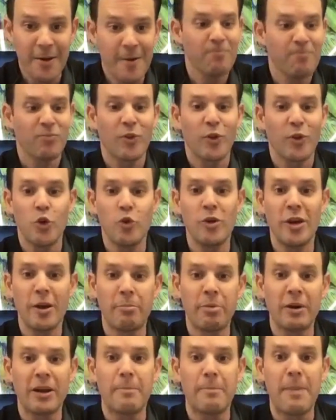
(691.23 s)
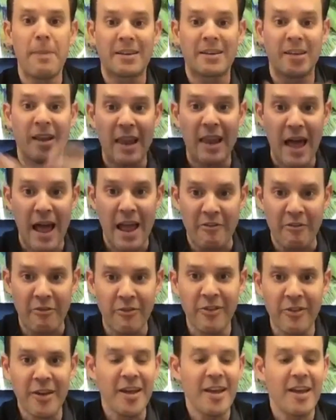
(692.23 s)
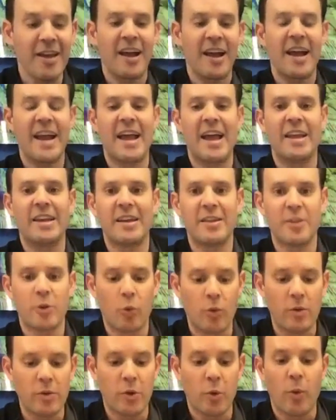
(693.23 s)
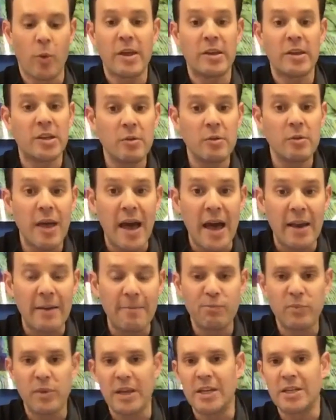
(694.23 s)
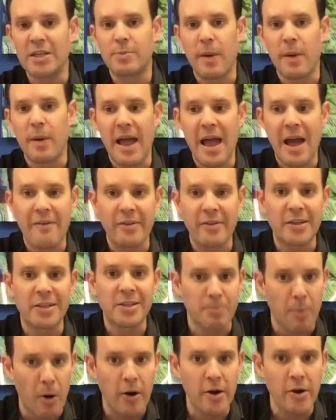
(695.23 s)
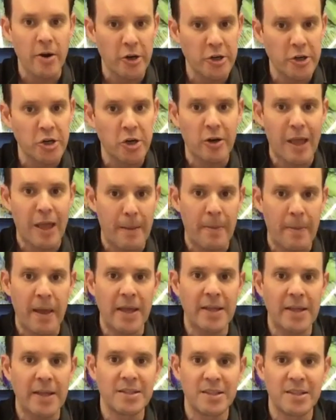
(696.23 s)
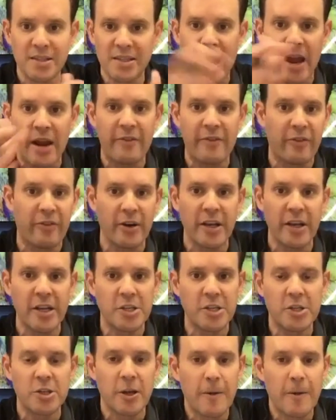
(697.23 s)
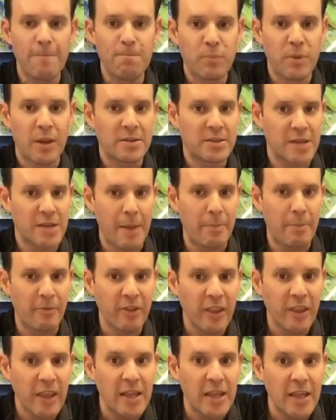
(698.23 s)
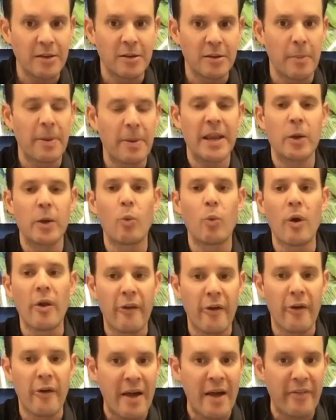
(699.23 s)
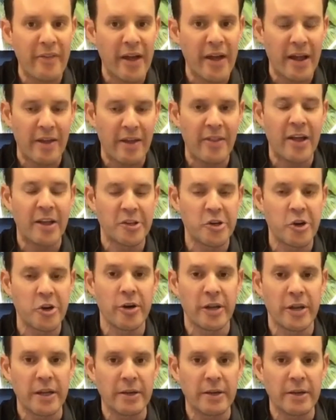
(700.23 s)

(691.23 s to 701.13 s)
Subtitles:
You need to bring them back to life. And the way you do that is by having smart nurture campaigns designed for each type of lead, depending where they're at in that journey.